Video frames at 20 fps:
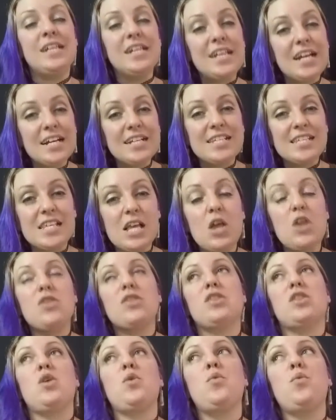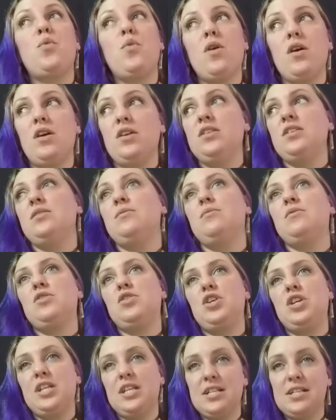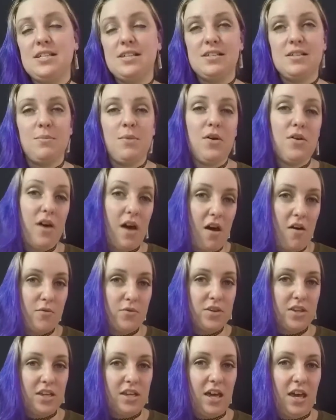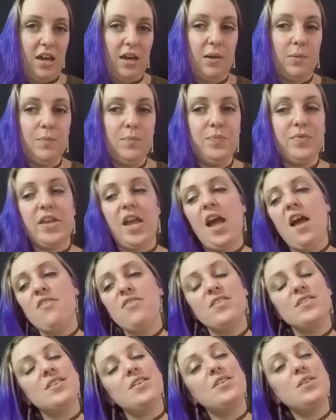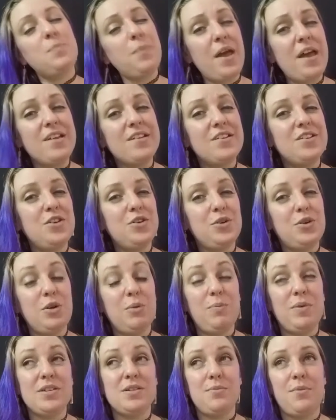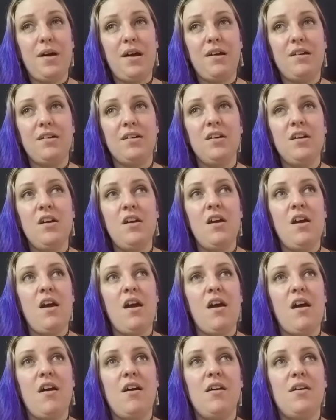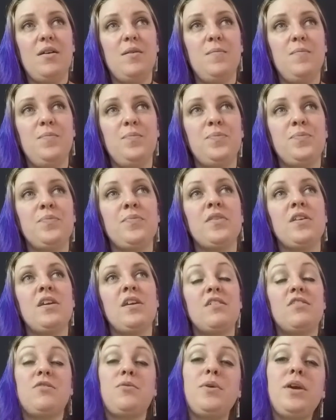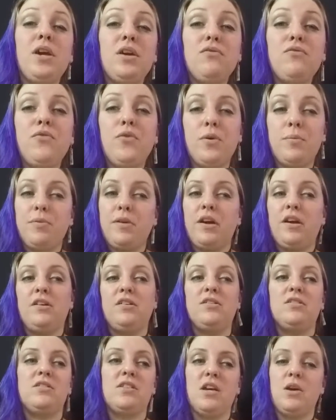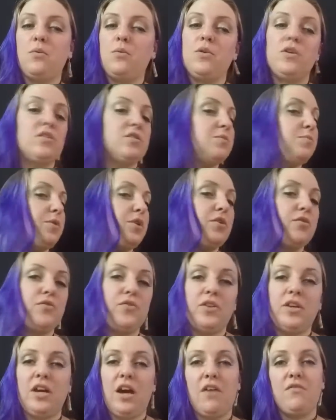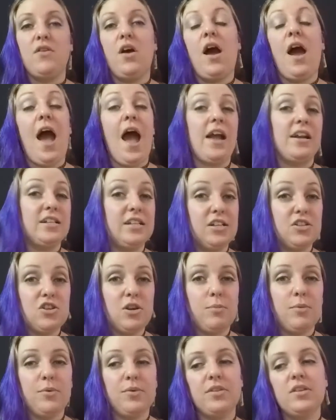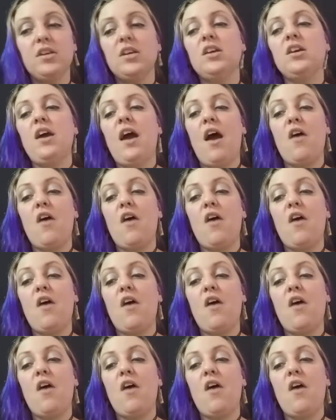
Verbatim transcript: I guess the one criticism I'll have with the game, and this will depend on your group as well. Um, three and four players, it works beautifully. I've not had any trouble with it.